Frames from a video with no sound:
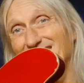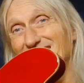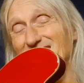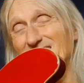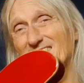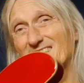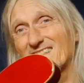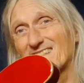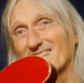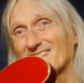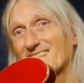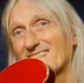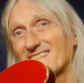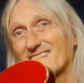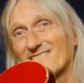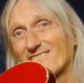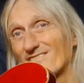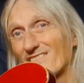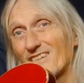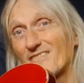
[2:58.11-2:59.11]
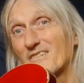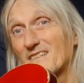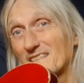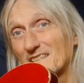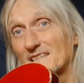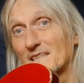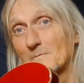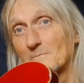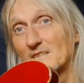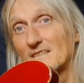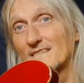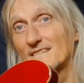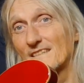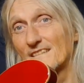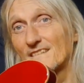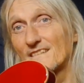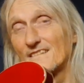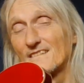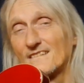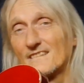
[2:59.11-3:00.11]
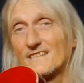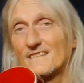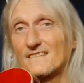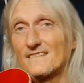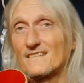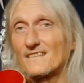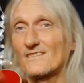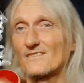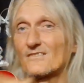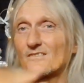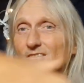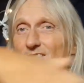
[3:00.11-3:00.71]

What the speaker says: is a very similar design. It